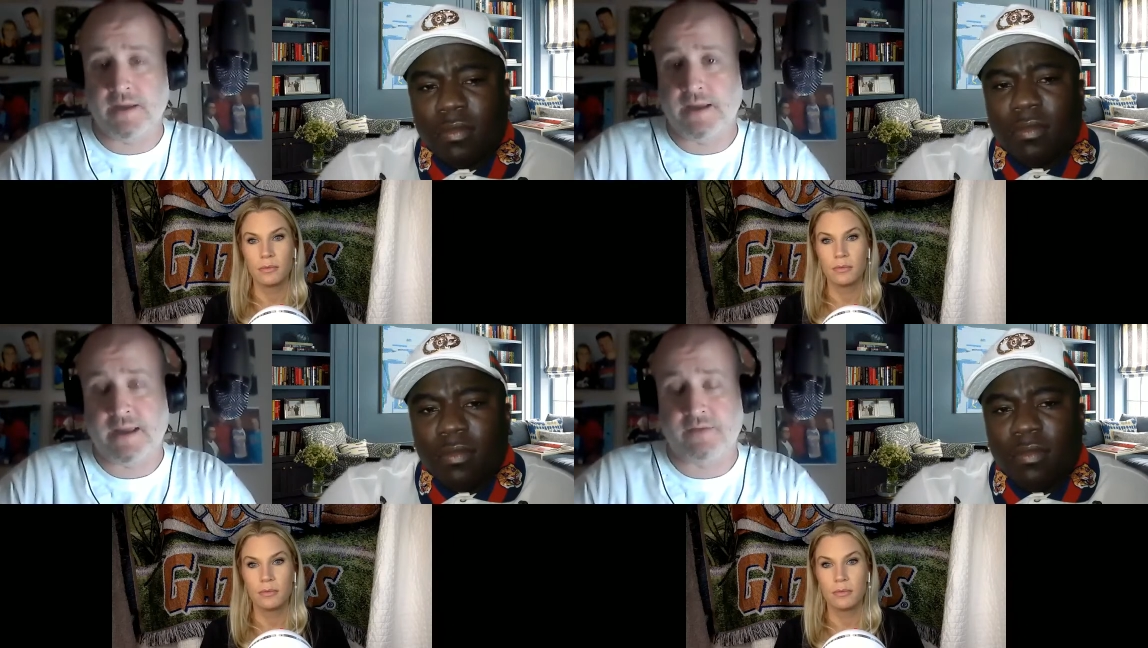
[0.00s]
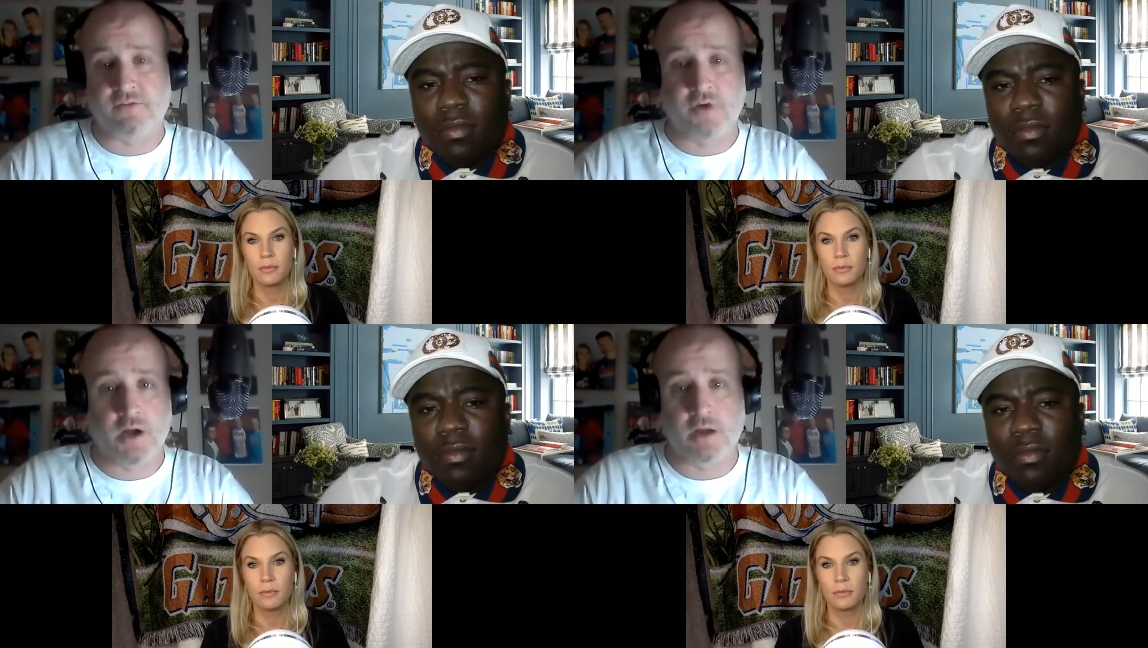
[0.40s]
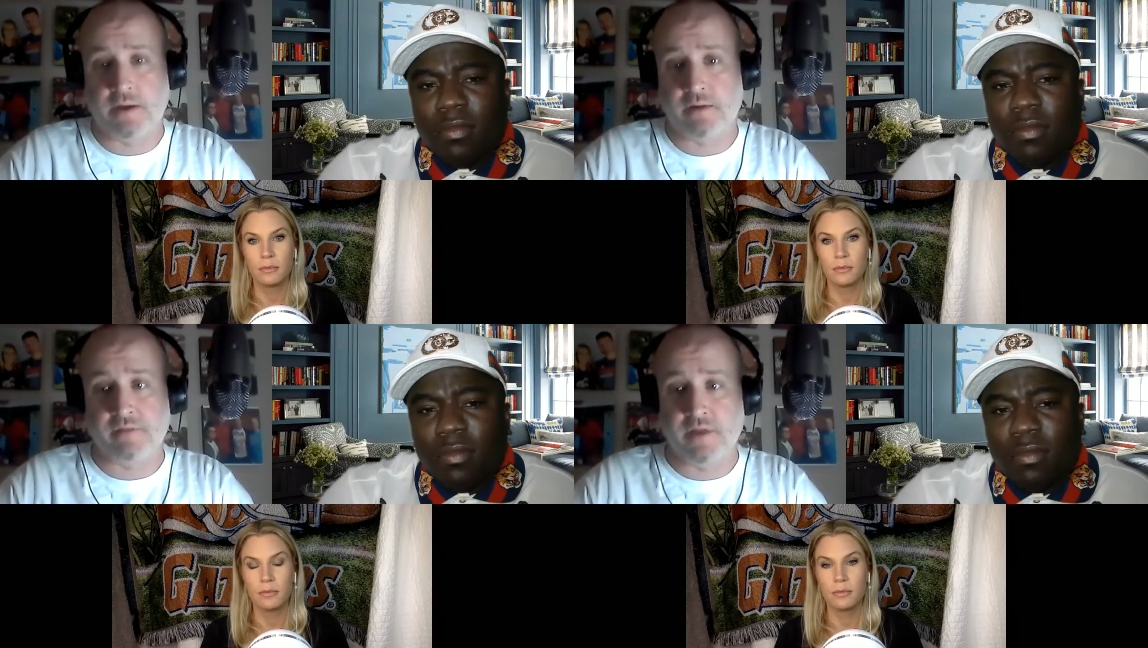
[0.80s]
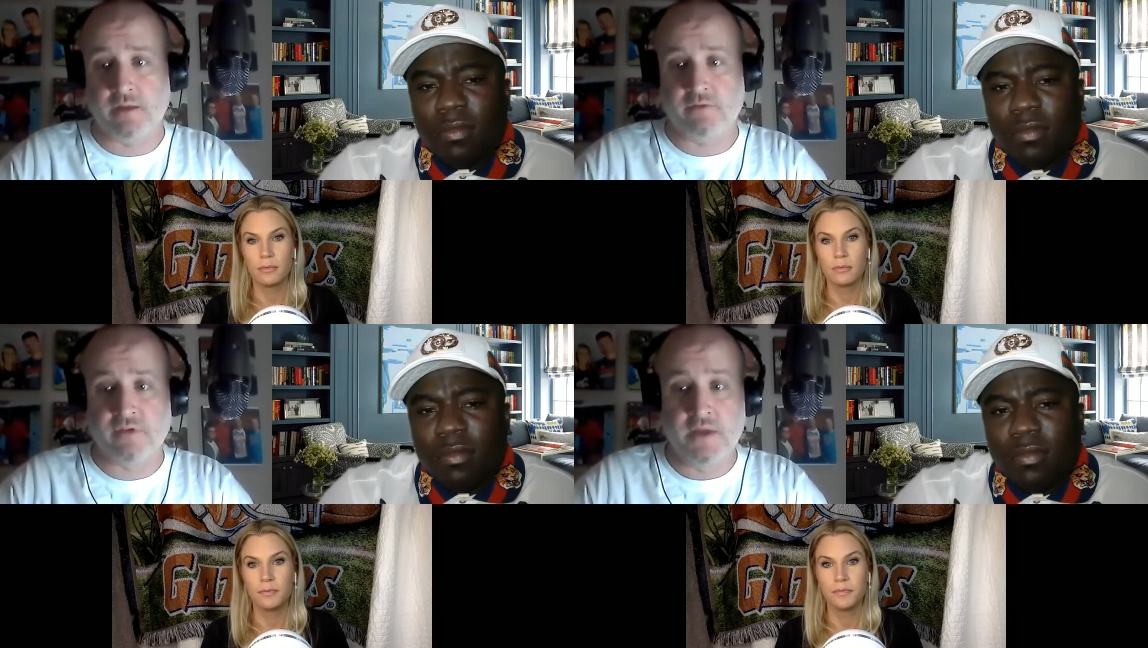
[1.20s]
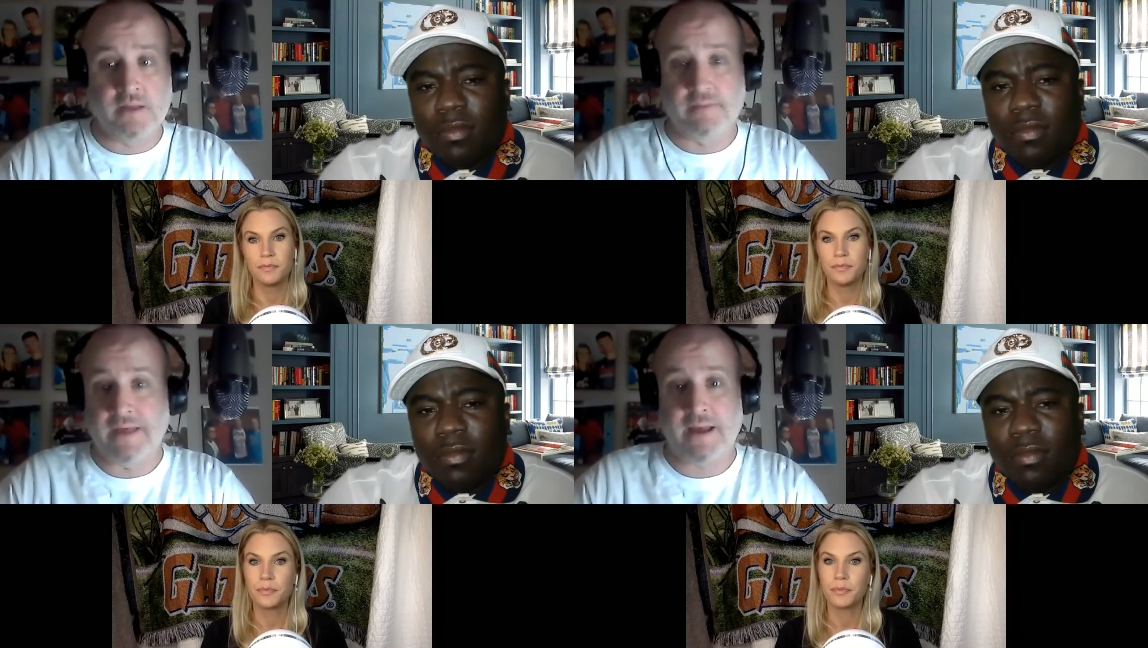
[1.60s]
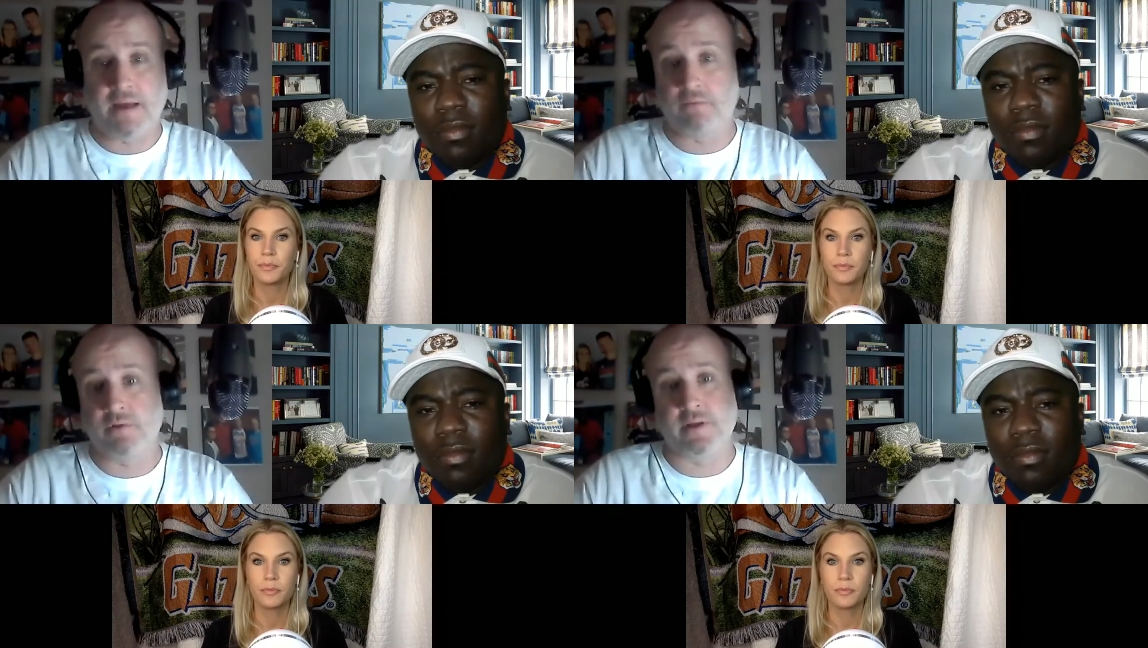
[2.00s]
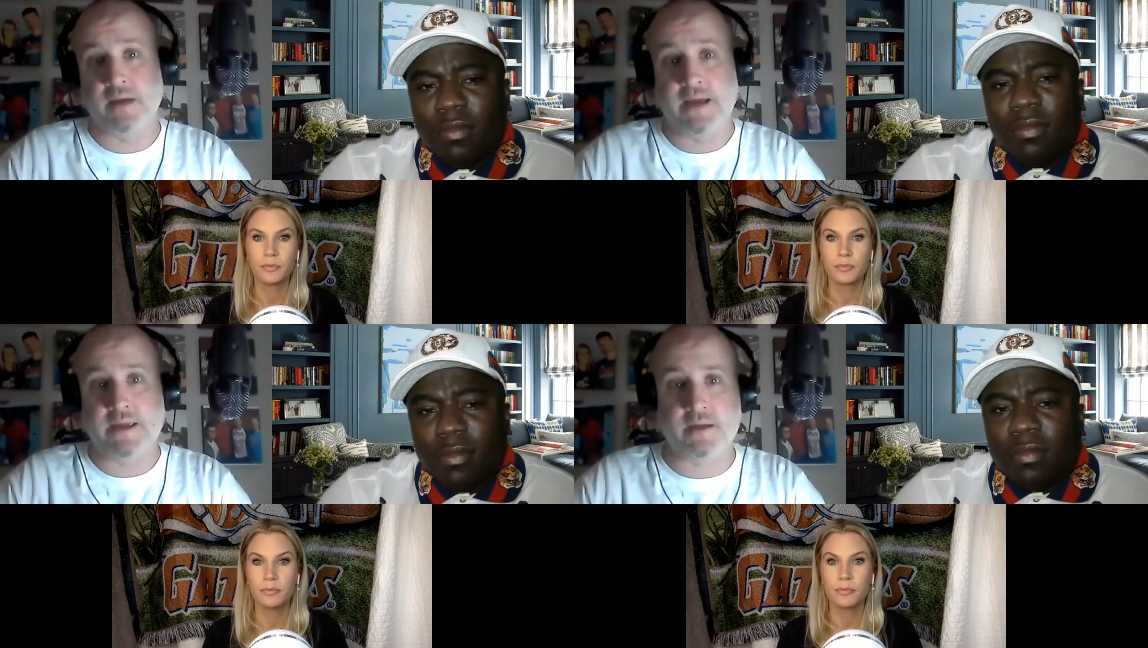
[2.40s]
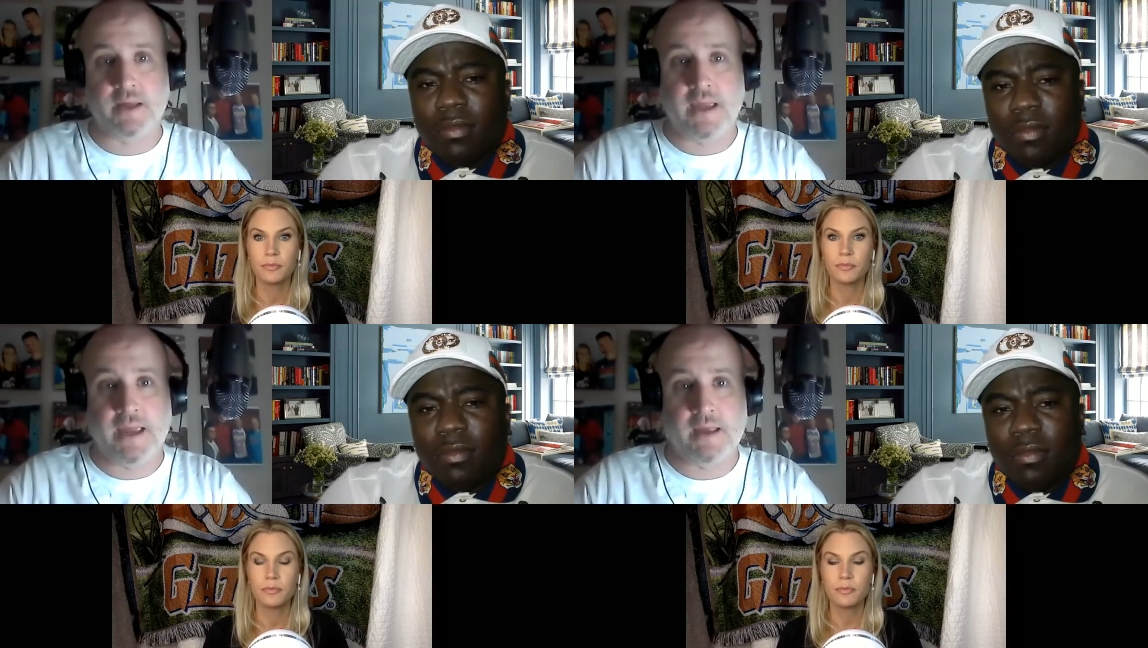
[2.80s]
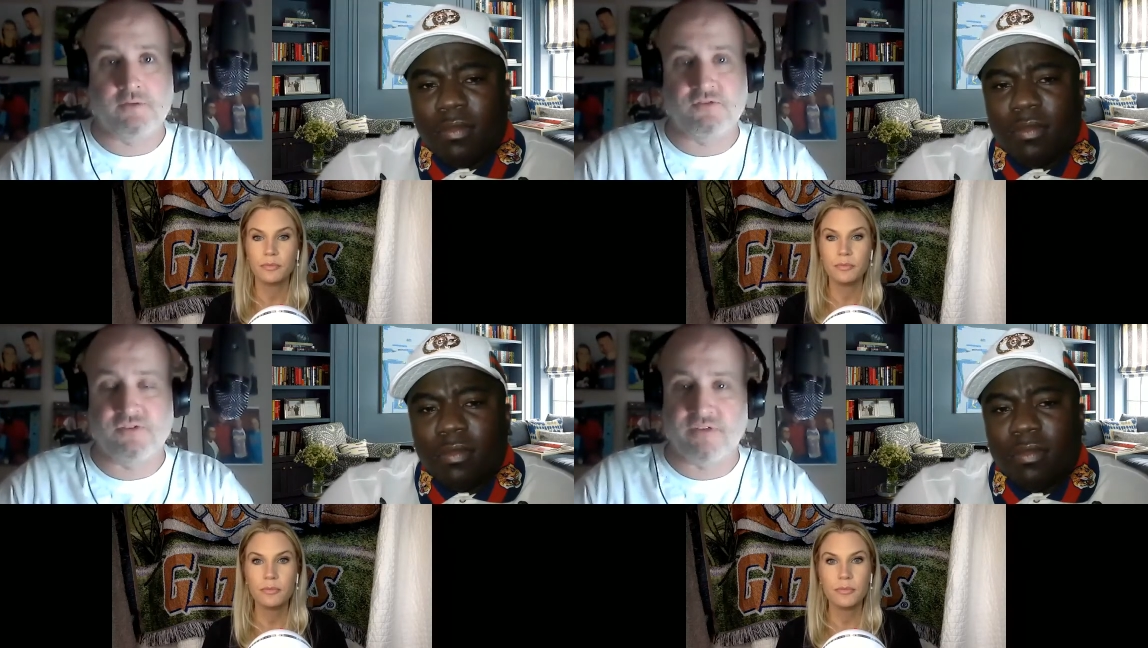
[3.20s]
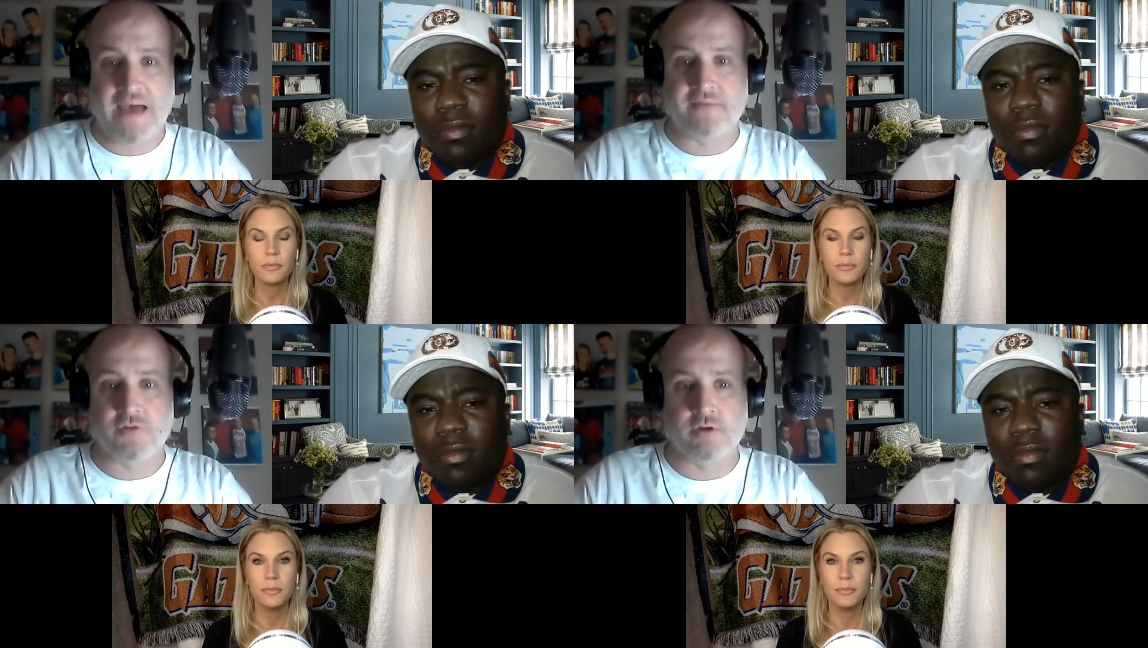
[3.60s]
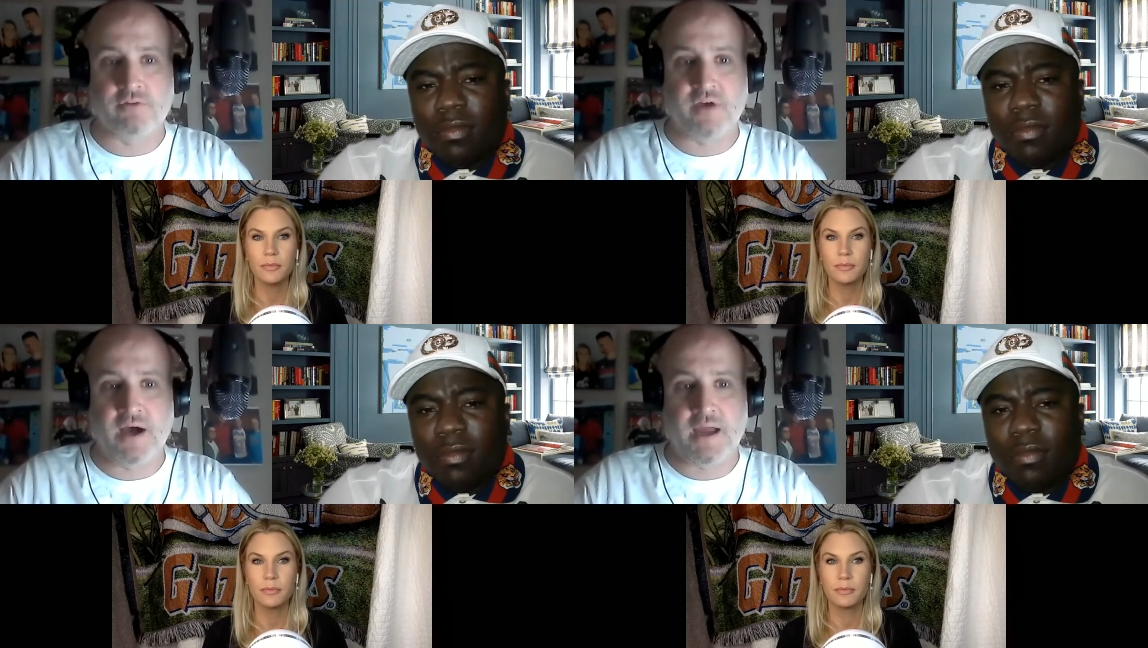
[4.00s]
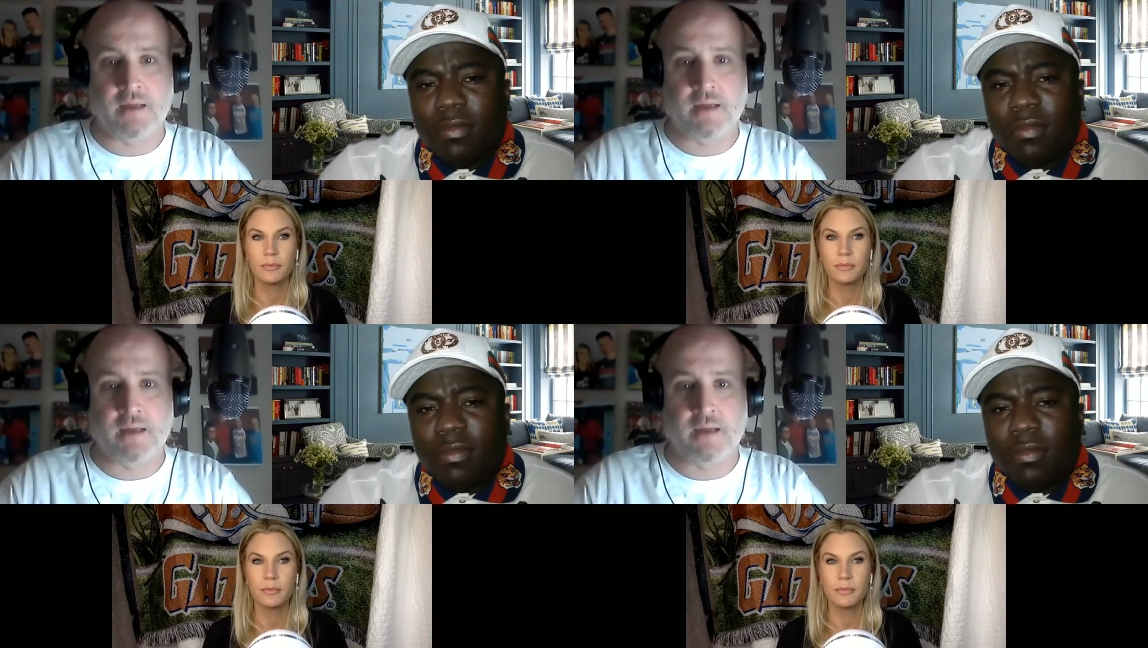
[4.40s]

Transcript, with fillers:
Speaker 1: I get to talk about things that I really like and just have a good time.